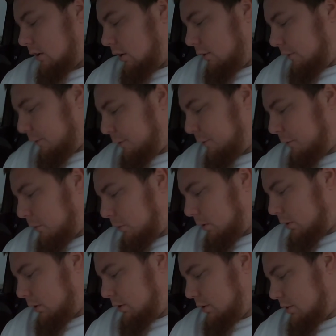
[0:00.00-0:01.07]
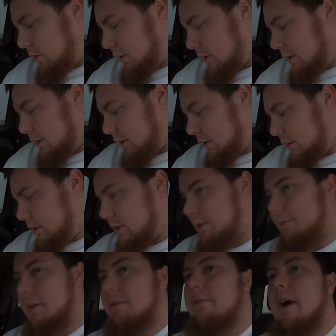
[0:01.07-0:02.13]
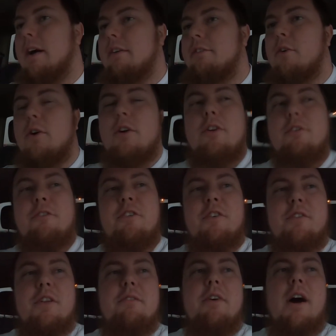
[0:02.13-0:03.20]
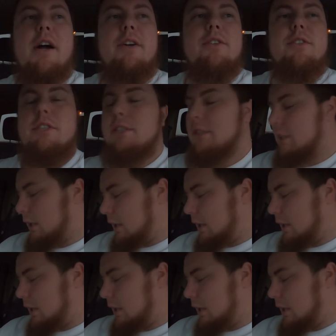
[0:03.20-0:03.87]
over 400 something 450 miles.